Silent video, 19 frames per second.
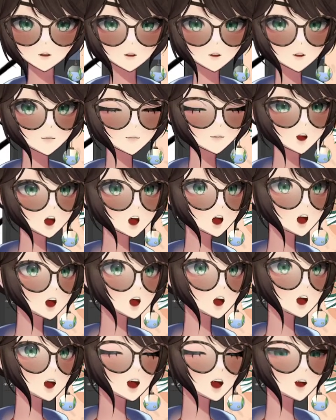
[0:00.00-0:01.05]
No.
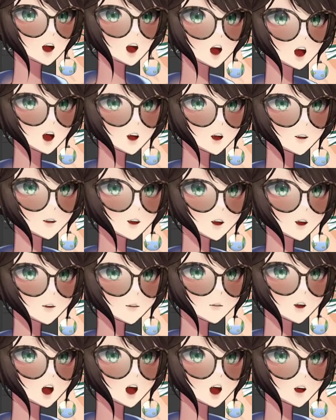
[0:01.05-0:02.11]
Okay, hold on.
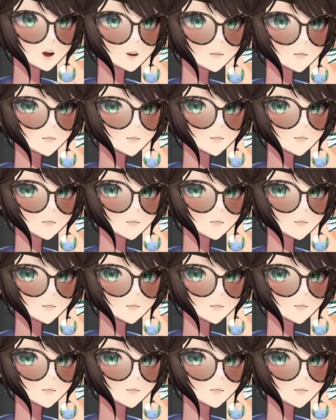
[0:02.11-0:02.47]
Pause.